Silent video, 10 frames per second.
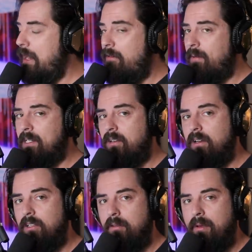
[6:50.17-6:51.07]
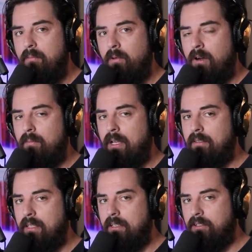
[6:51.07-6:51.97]
now I want to talk a little bit more
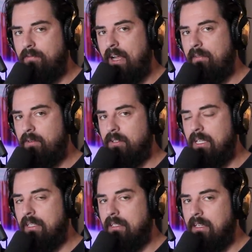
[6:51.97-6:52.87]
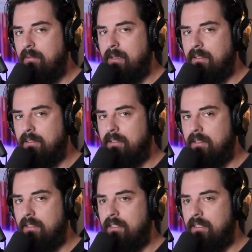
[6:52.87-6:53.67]
about the survivors and the demons uh,